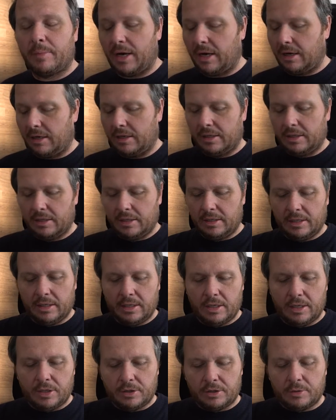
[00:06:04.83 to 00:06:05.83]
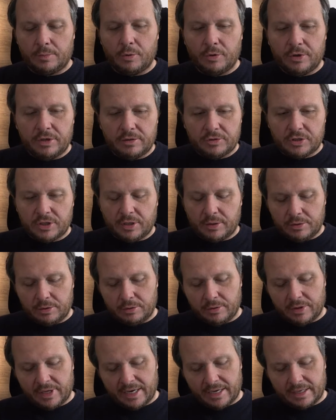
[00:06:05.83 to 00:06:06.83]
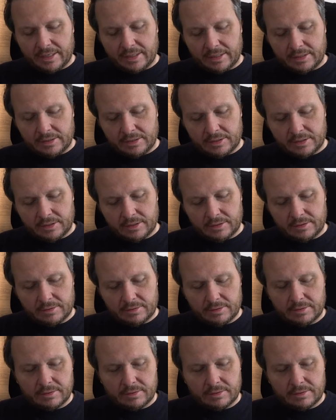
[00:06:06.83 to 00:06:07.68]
But the point of showing you that is